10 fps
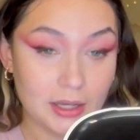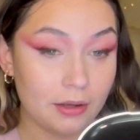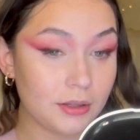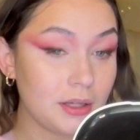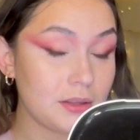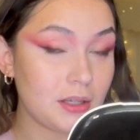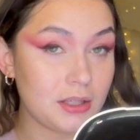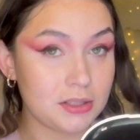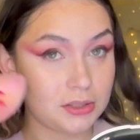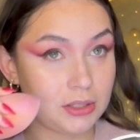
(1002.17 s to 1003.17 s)
how like the
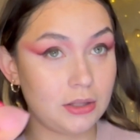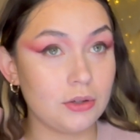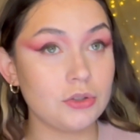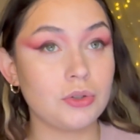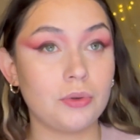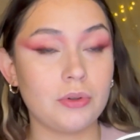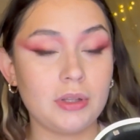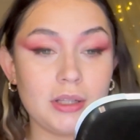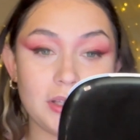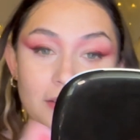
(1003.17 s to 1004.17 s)
concealer
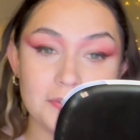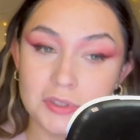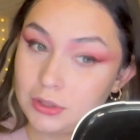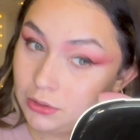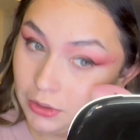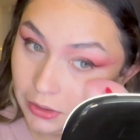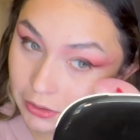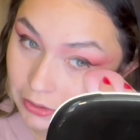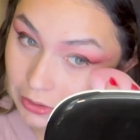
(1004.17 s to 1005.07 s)
totally lifts the look?